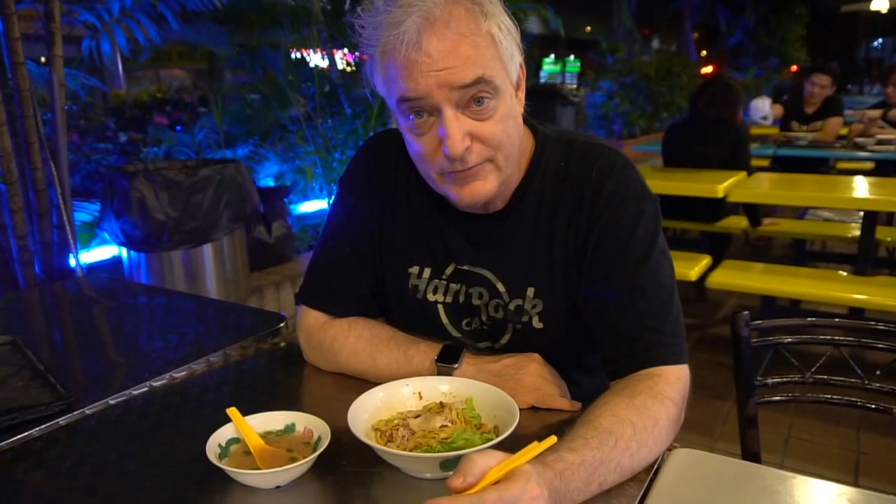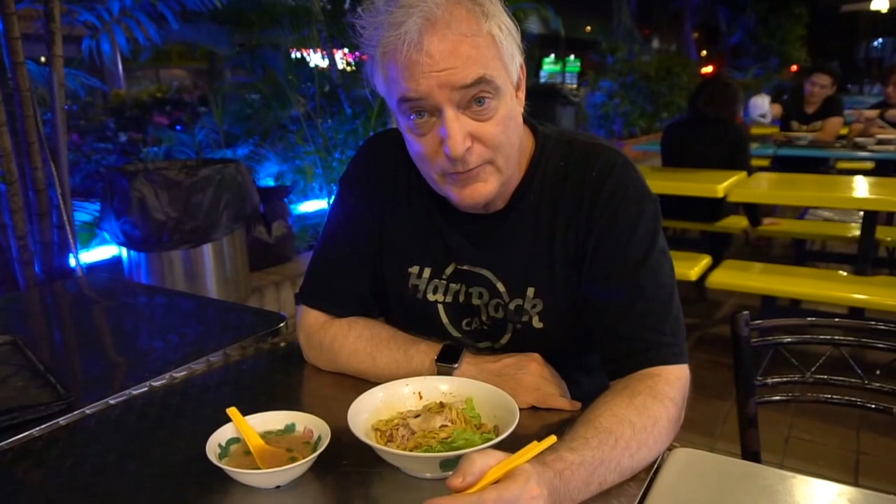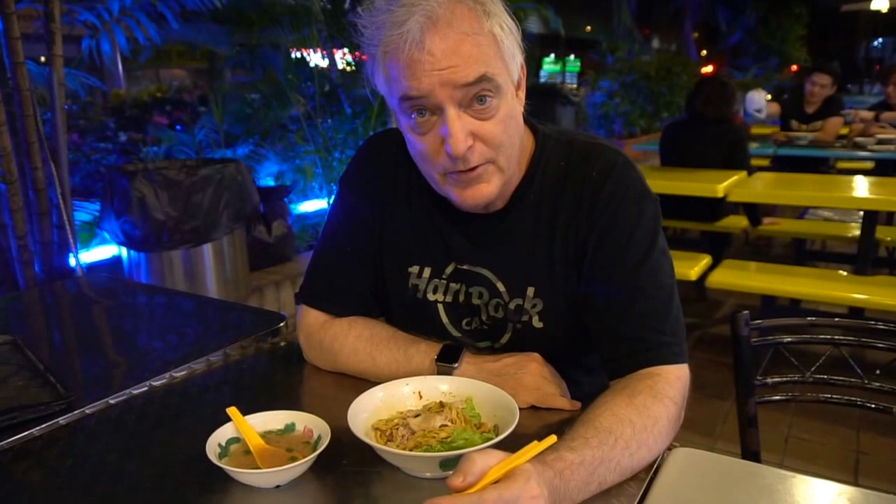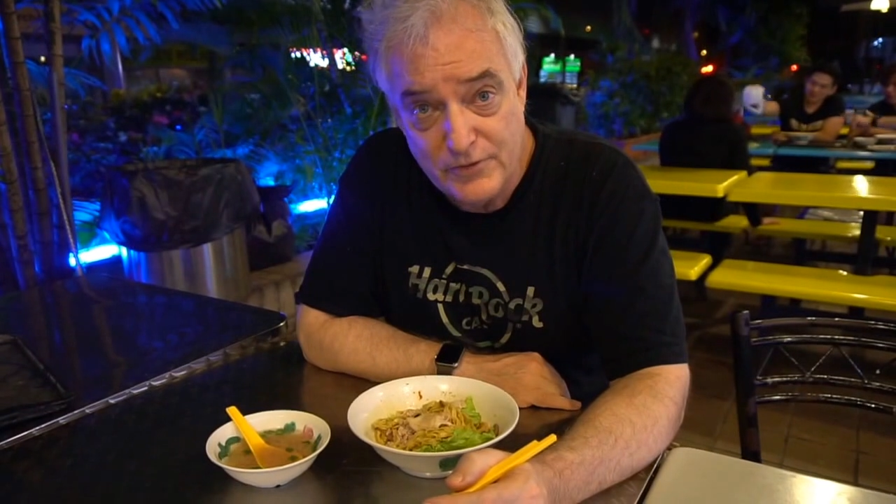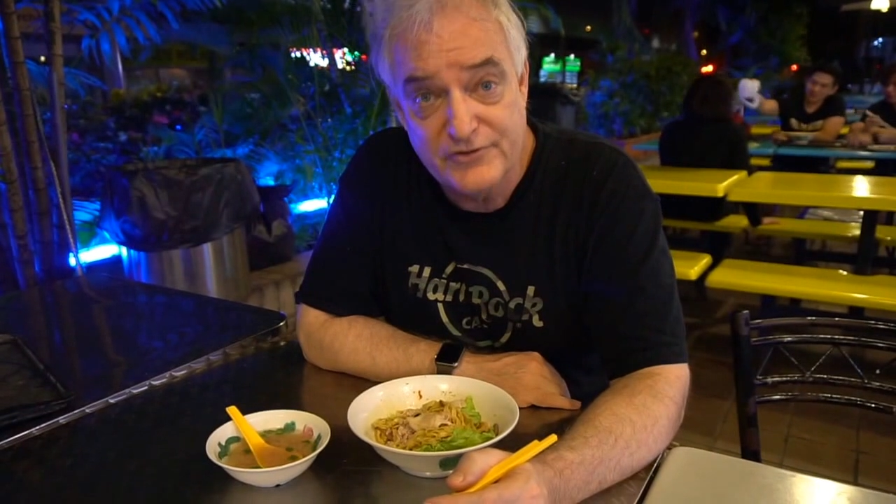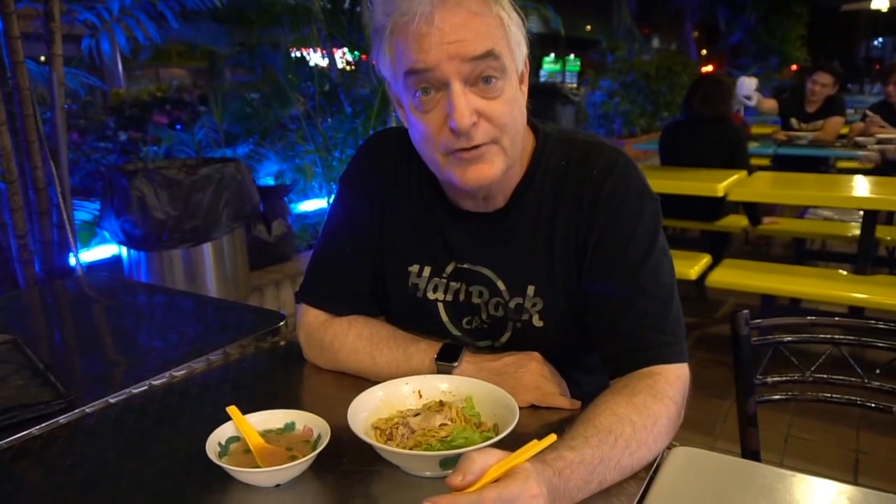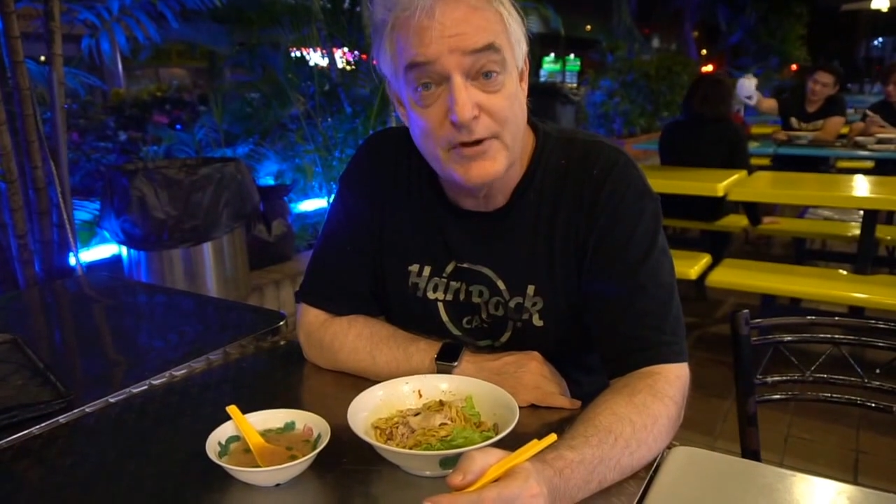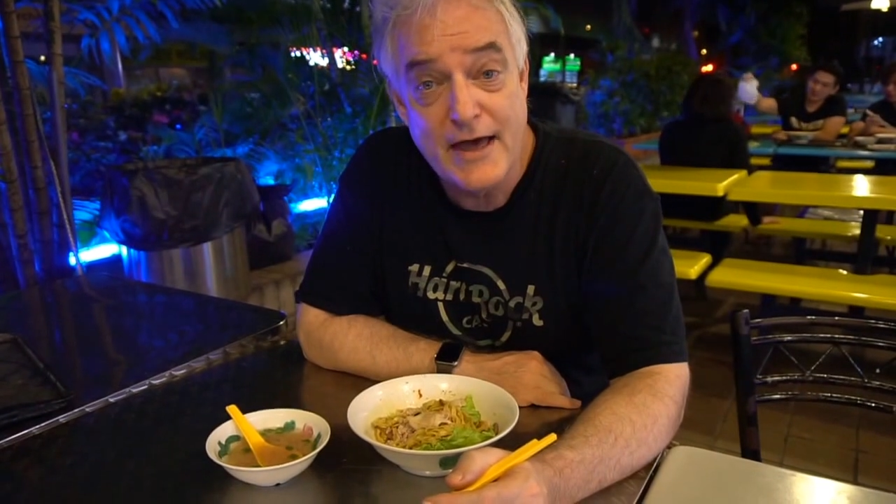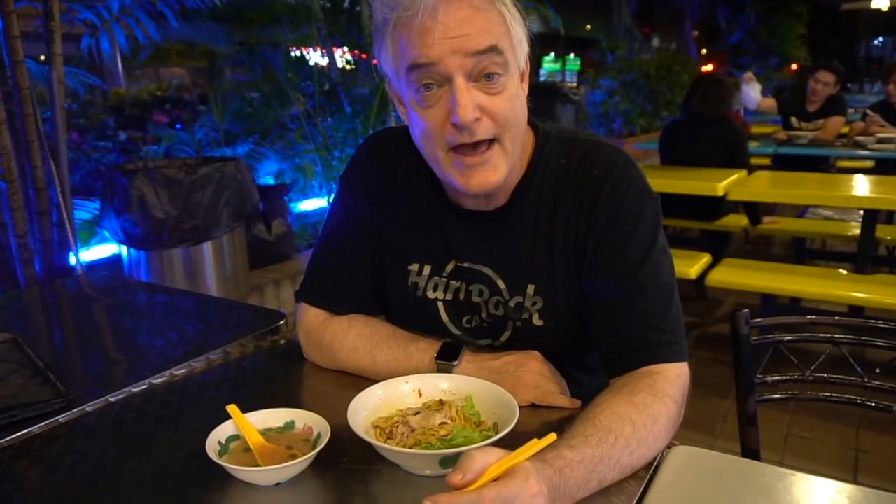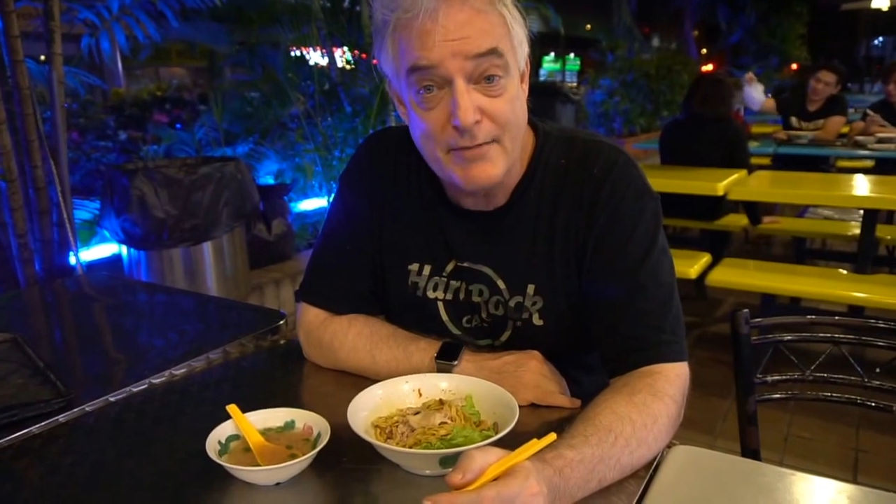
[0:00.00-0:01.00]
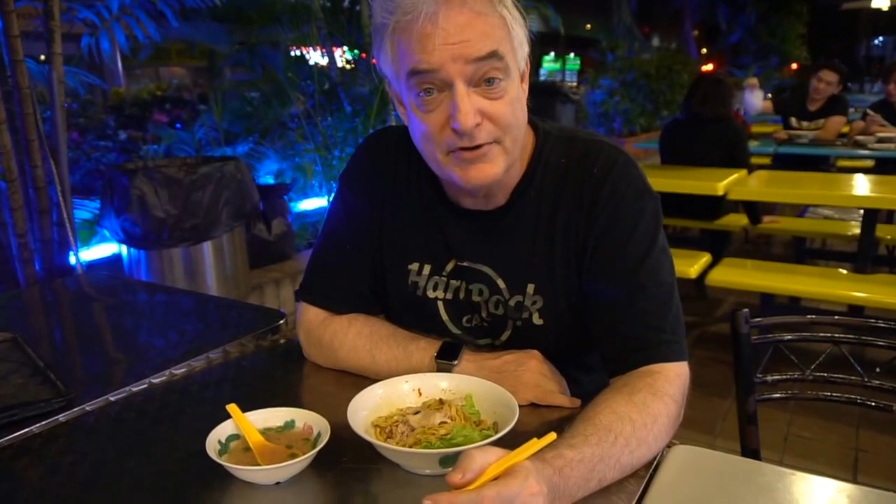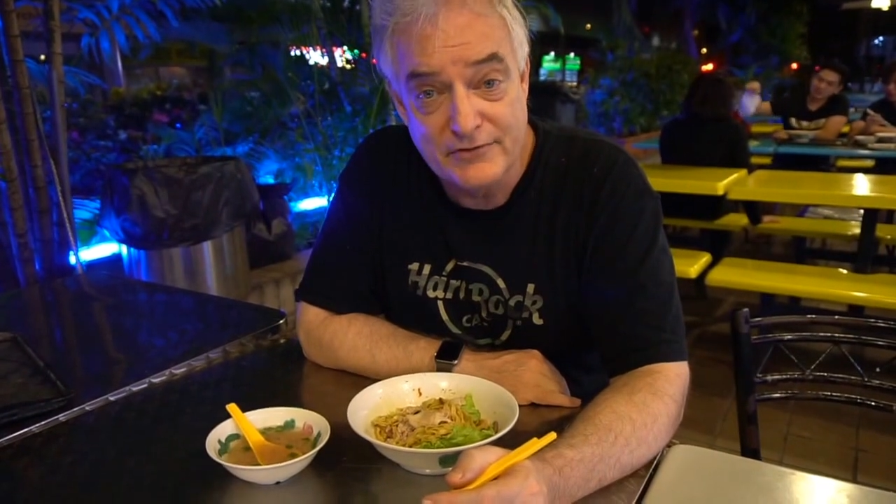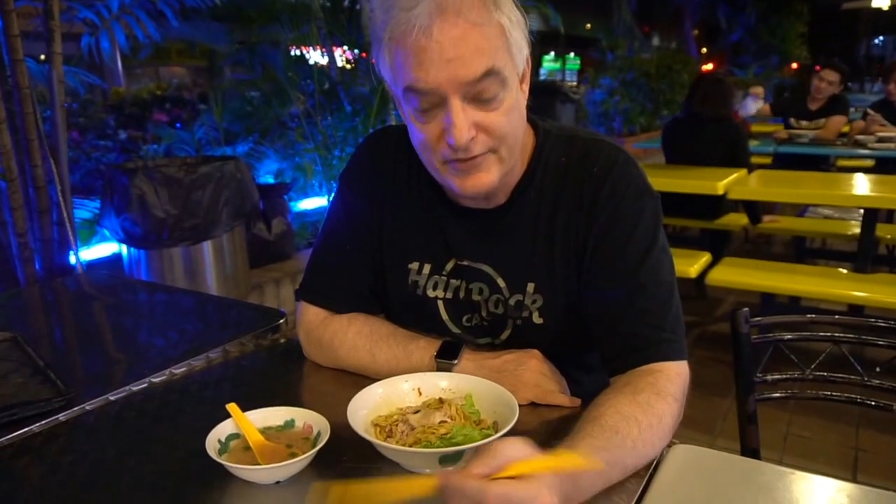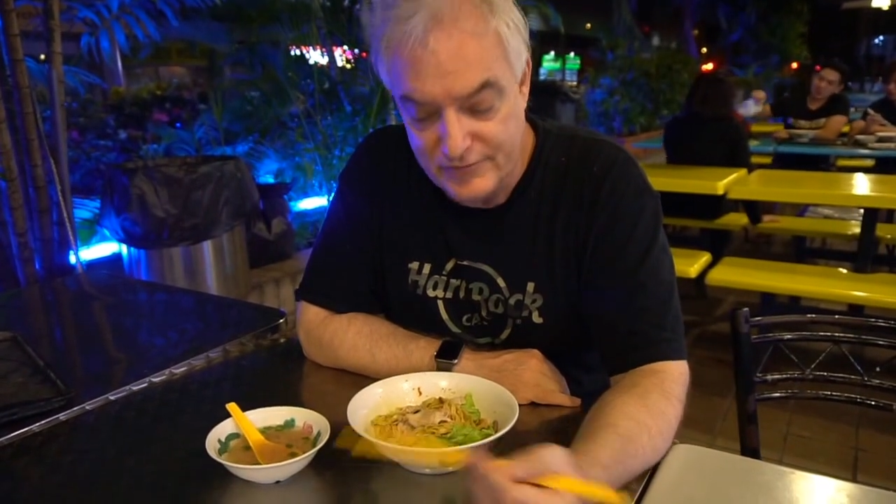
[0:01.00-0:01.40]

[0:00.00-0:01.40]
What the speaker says: we'll go see what happens.